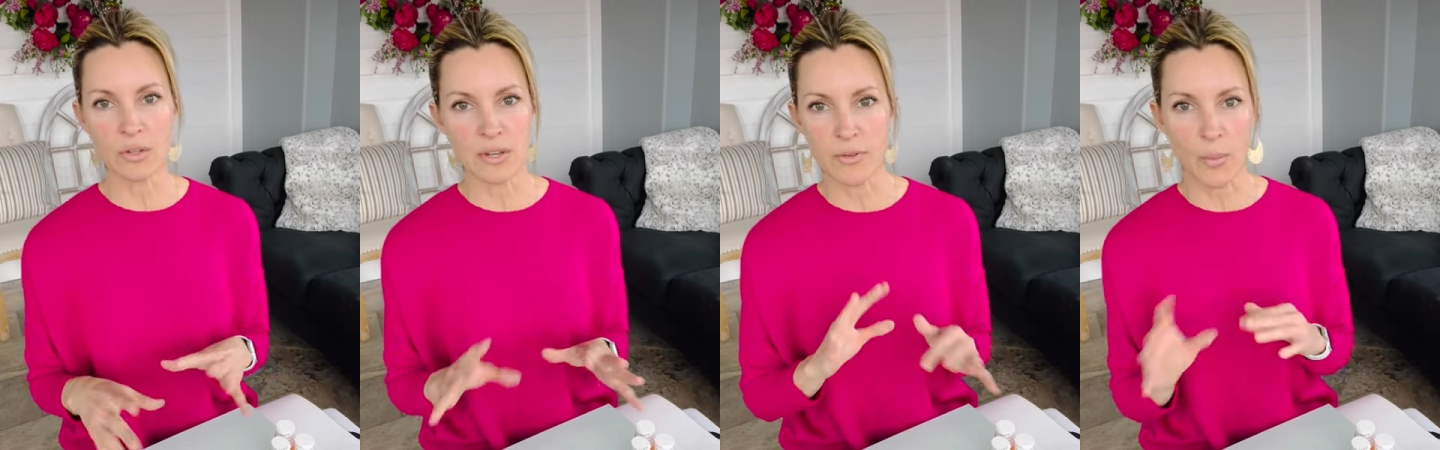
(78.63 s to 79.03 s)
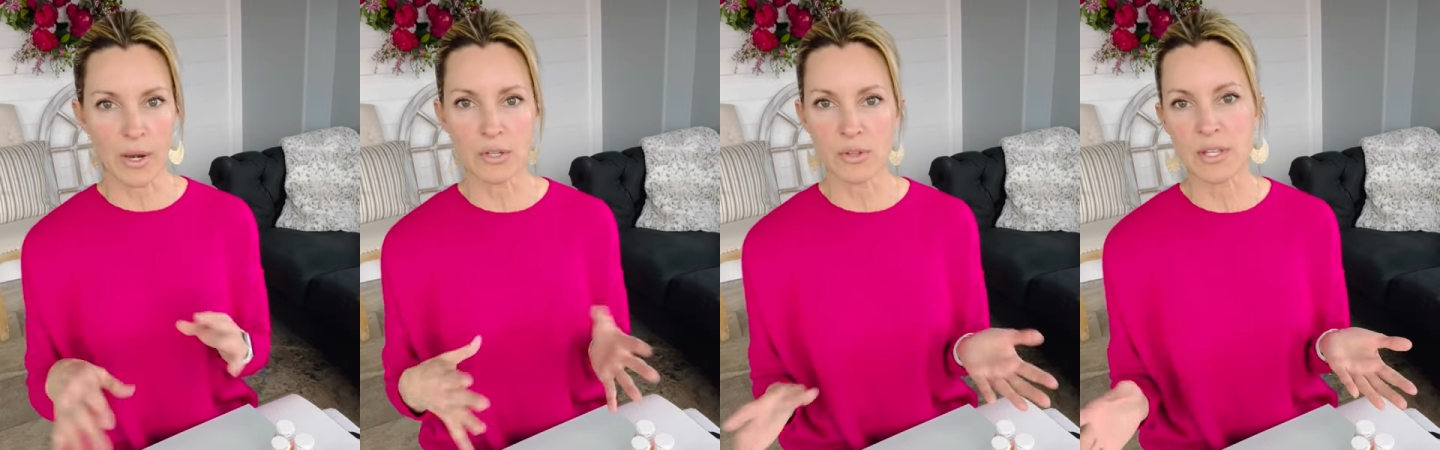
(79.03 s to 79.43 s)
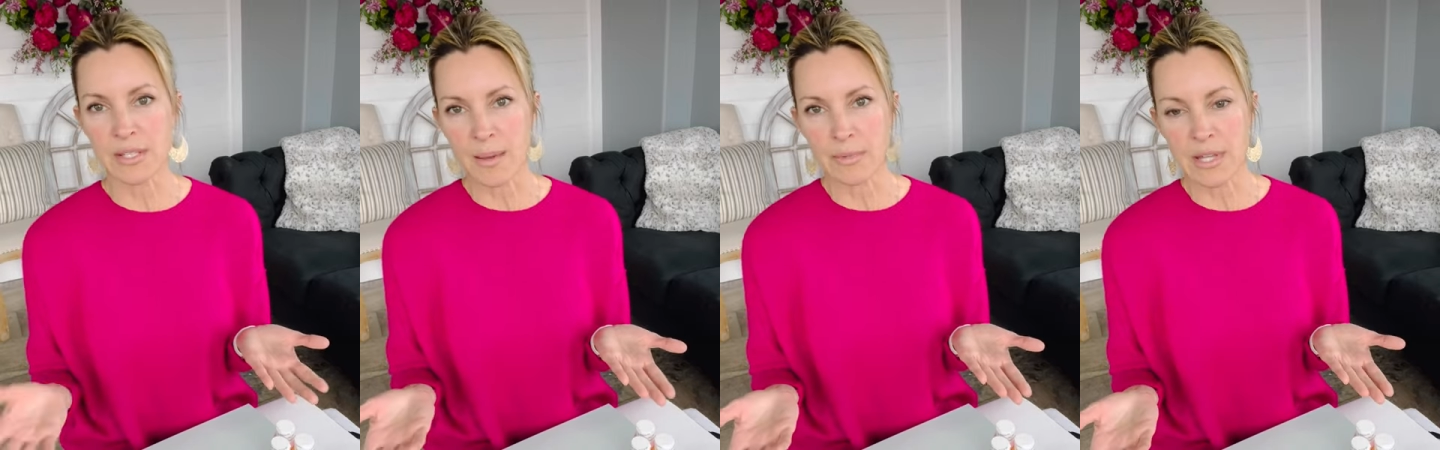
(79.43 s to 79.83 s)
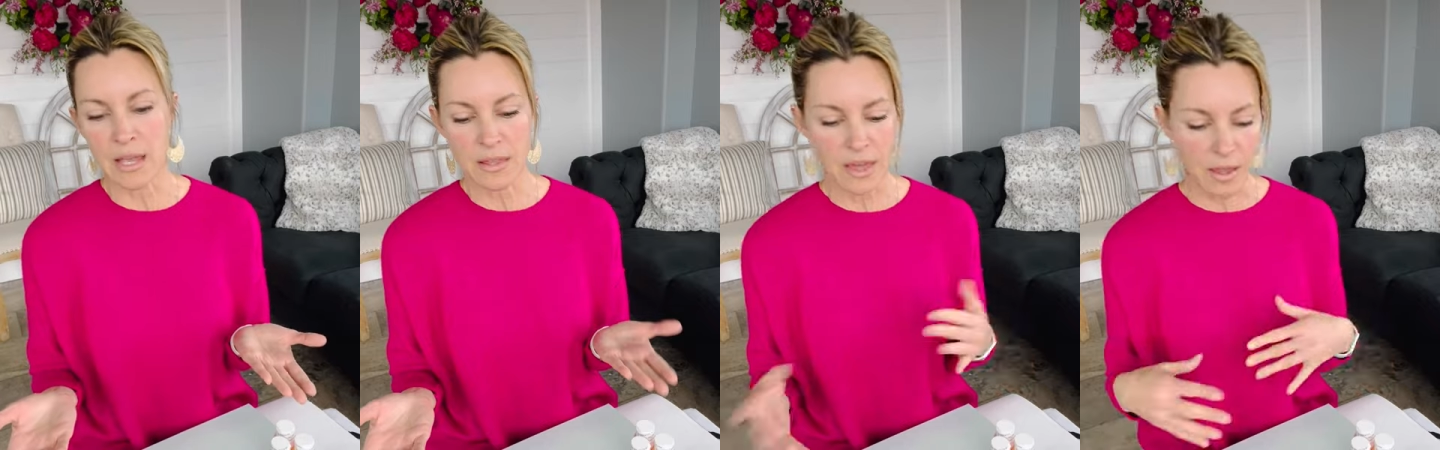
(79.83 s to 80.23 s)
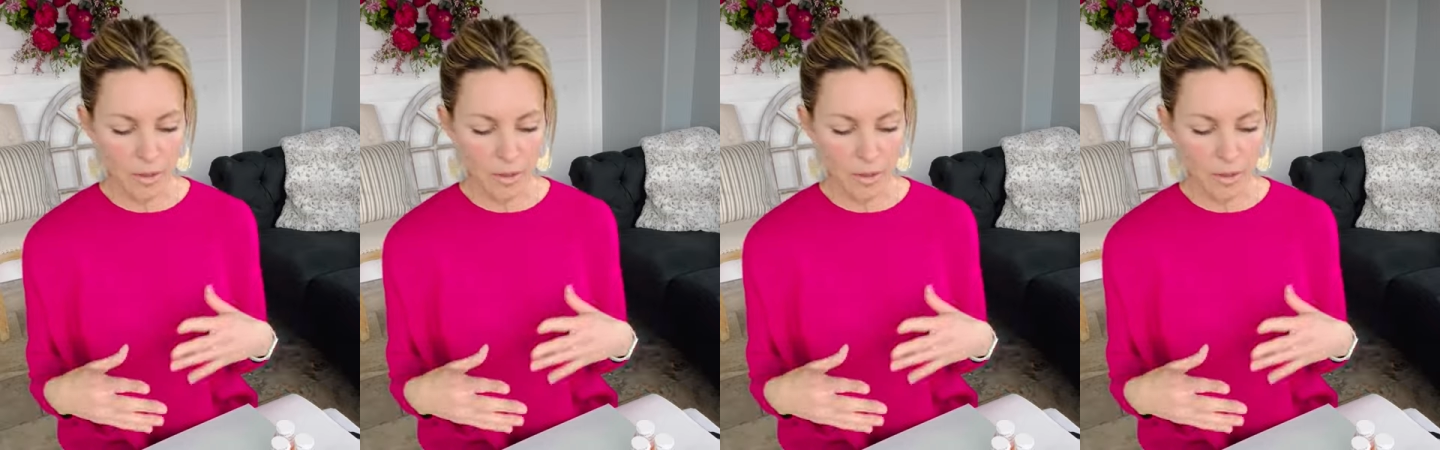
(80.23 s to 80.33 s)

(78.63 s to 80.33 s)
used if you want to do the same exact thing.